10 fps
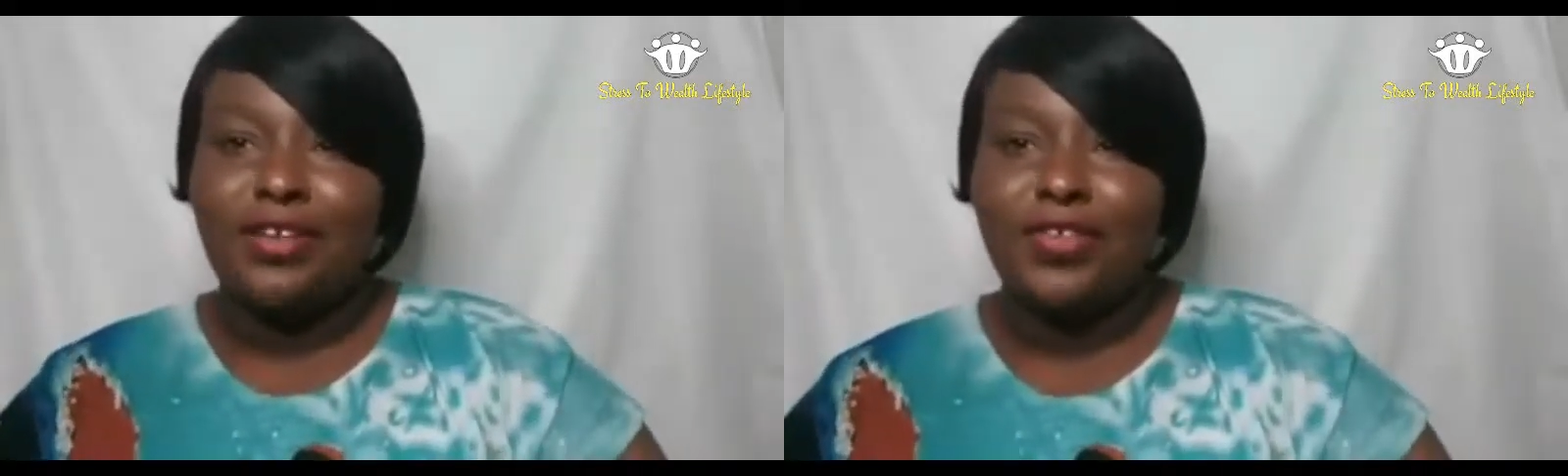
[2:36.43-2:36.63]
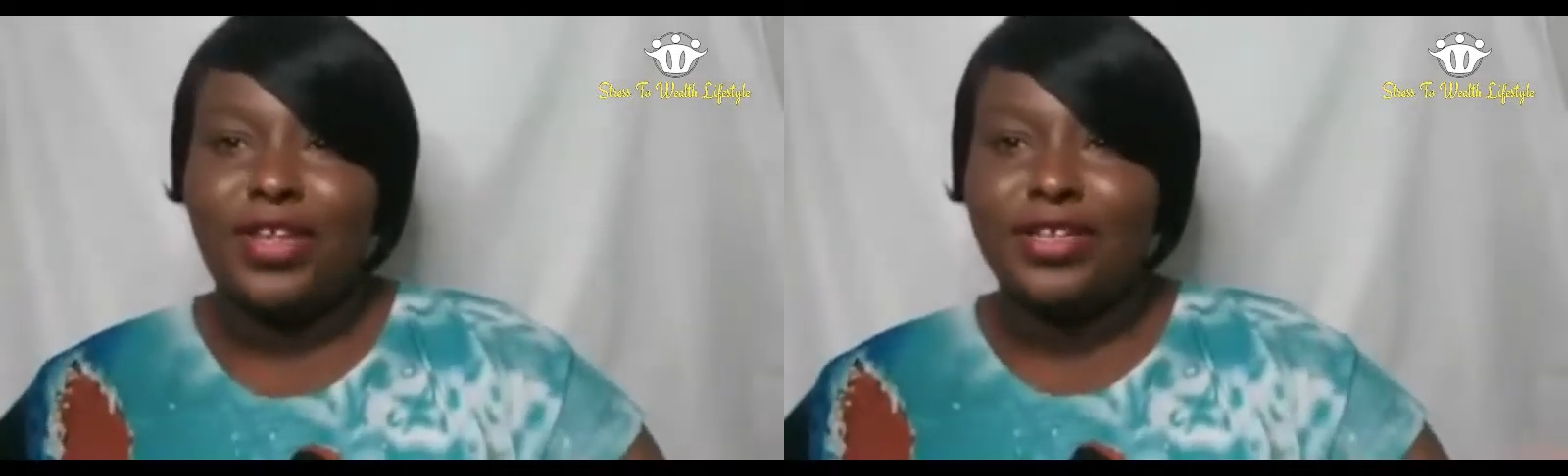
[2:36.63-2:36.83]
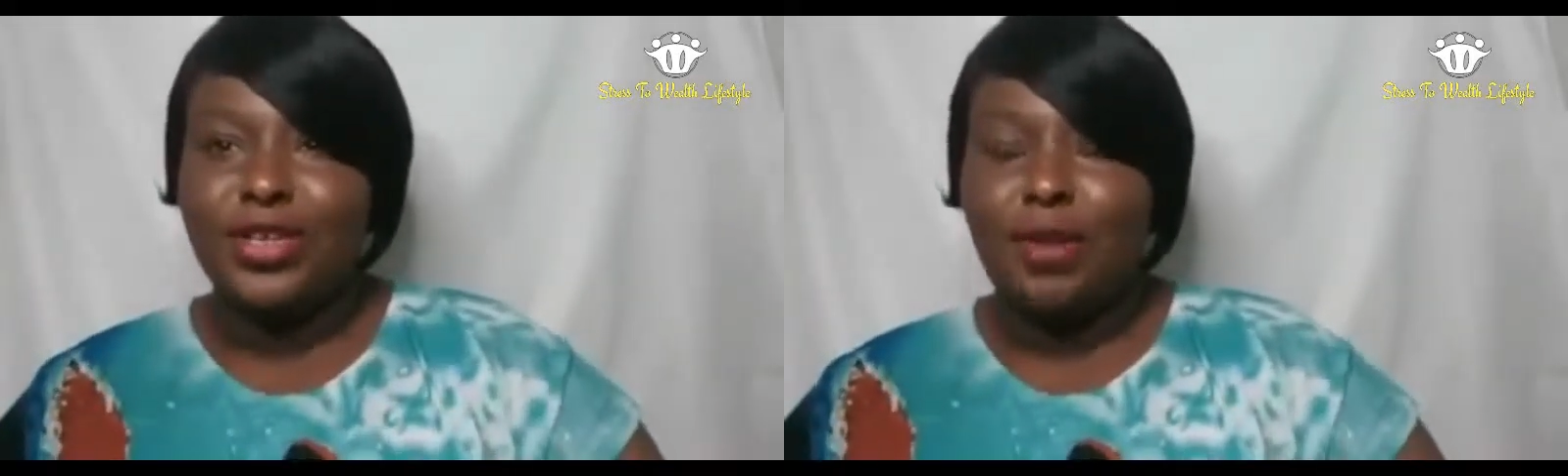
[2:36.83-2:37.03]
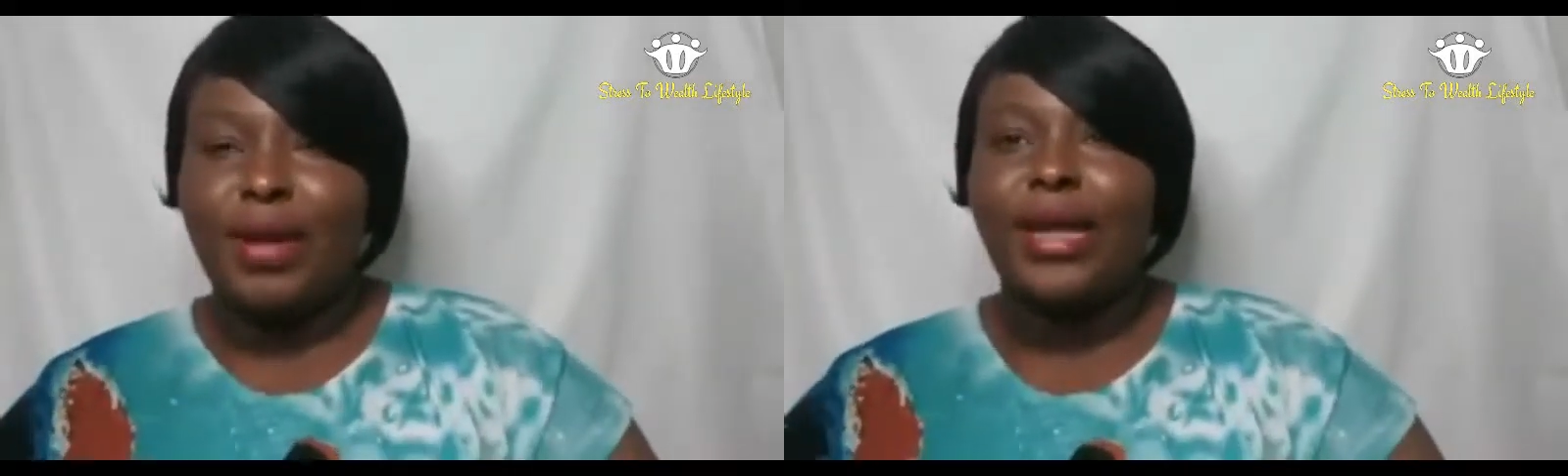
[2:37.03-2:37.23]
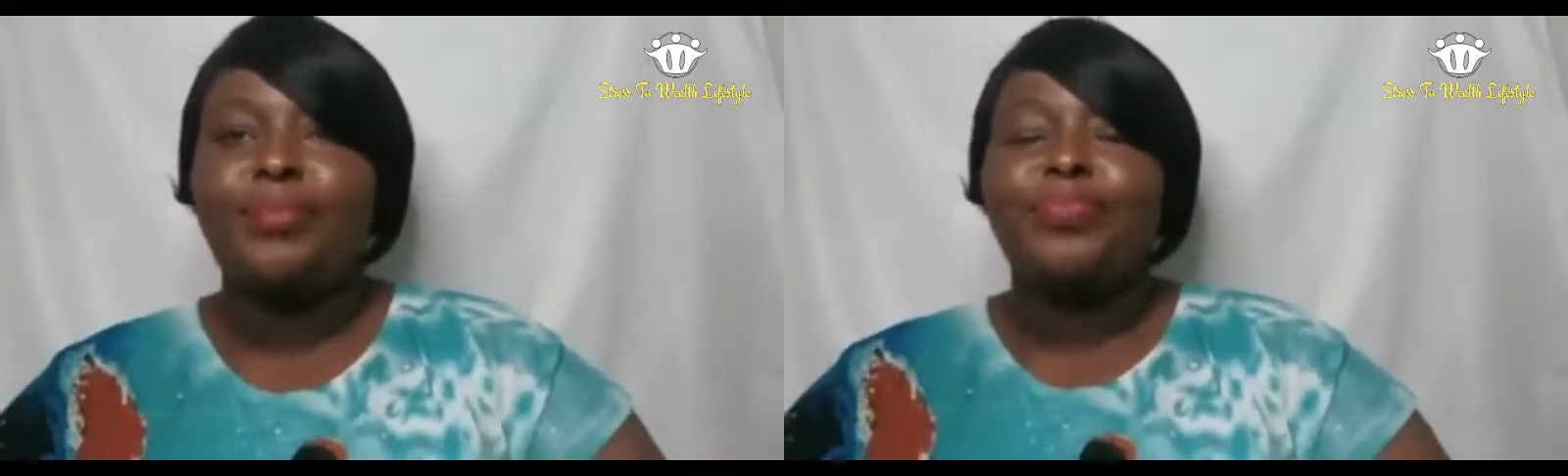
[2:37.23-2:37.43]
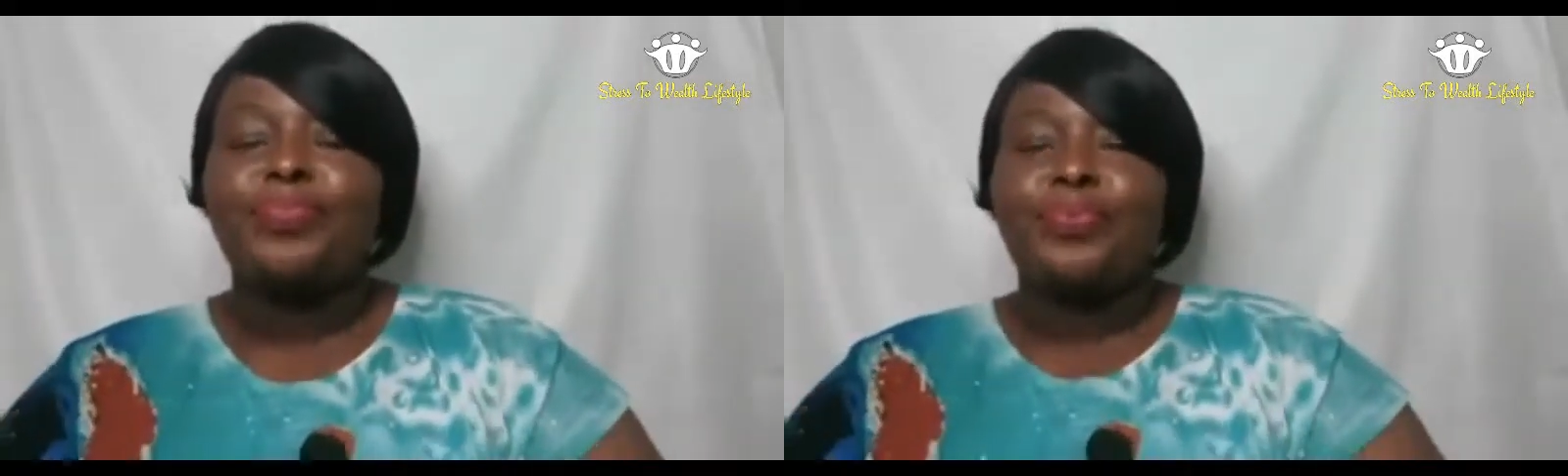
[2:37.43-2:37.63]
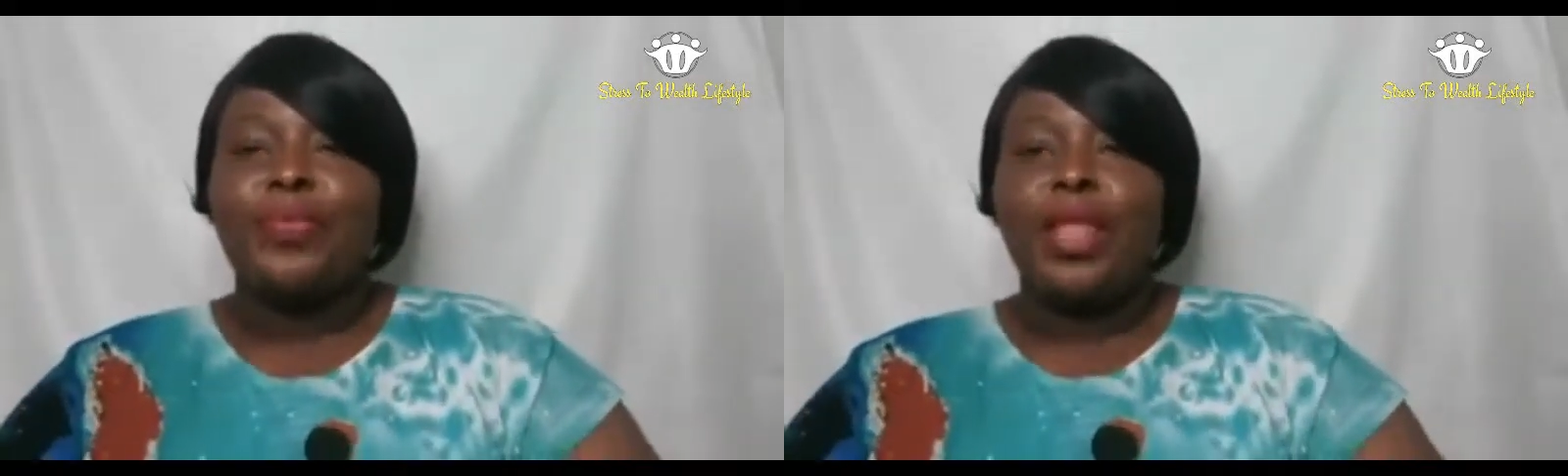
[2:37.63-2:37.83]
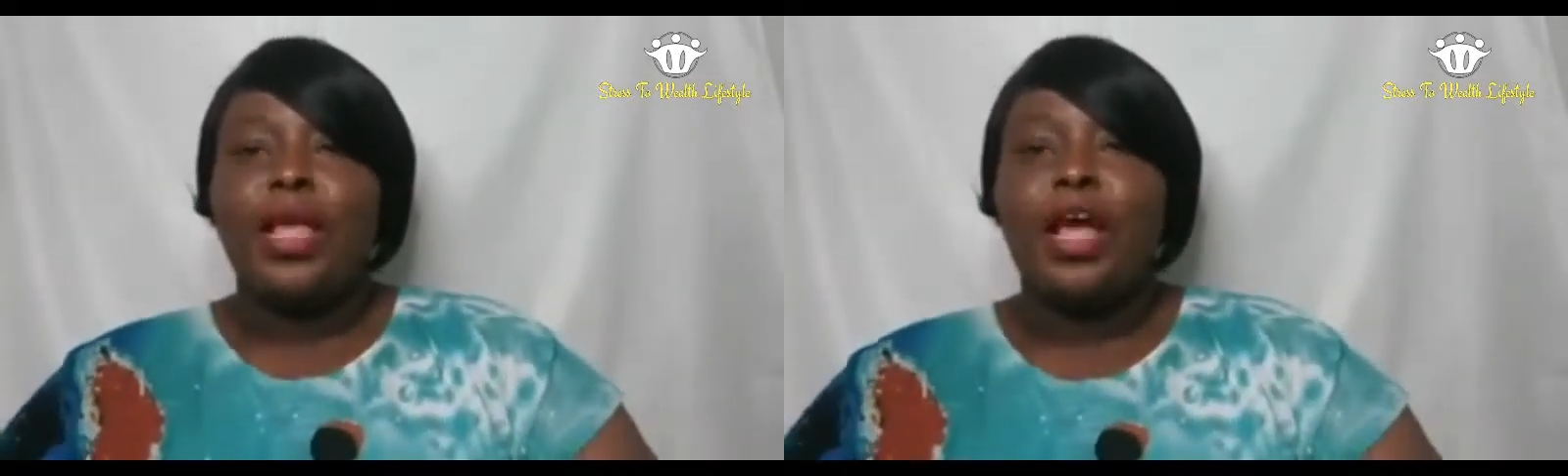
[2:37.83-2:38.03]
everything.
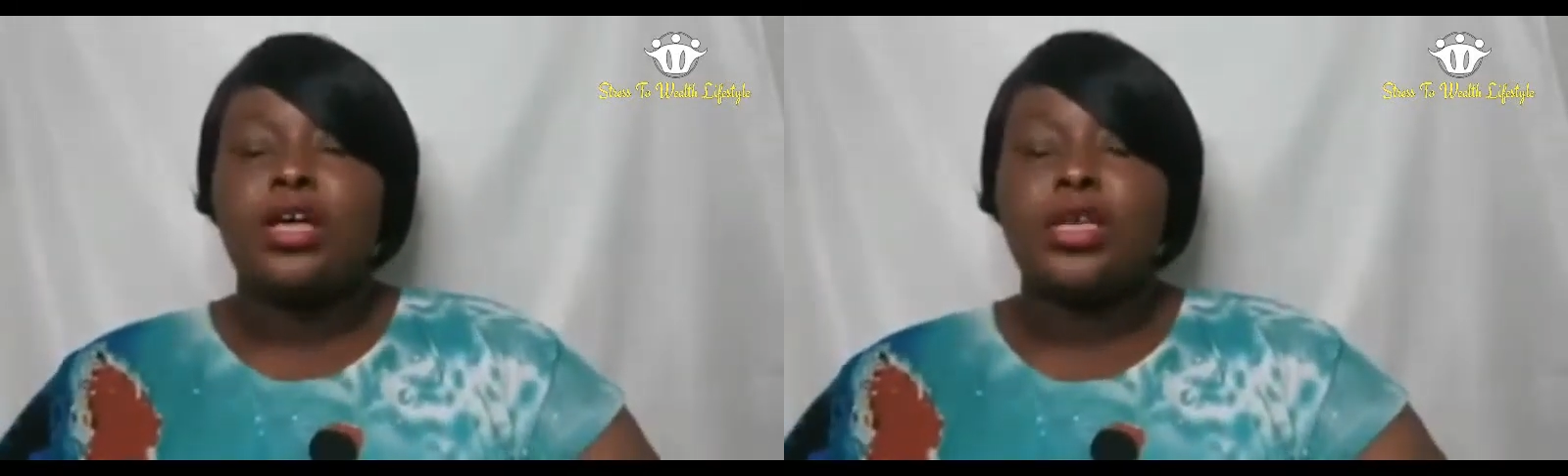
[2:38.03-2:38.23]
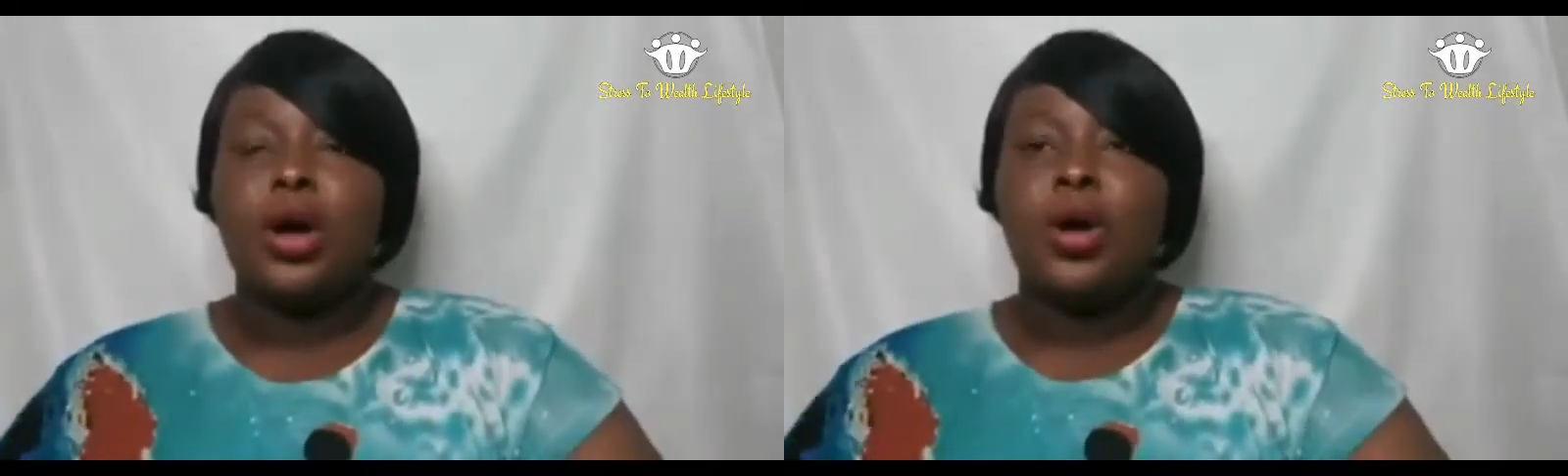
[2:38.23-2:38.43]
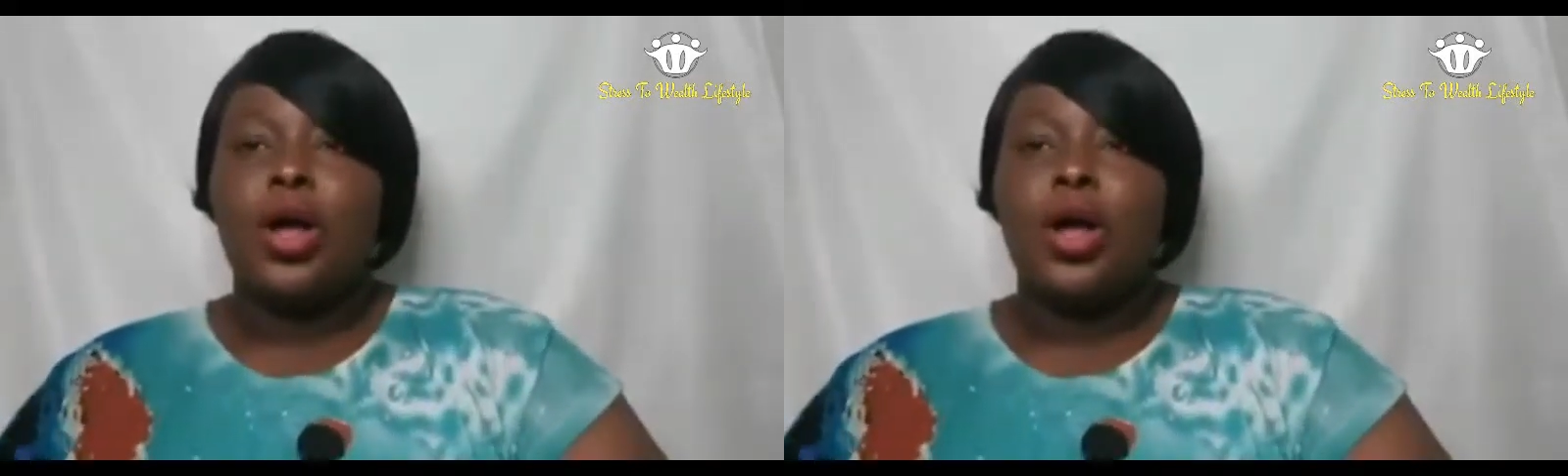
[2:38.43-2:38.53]
So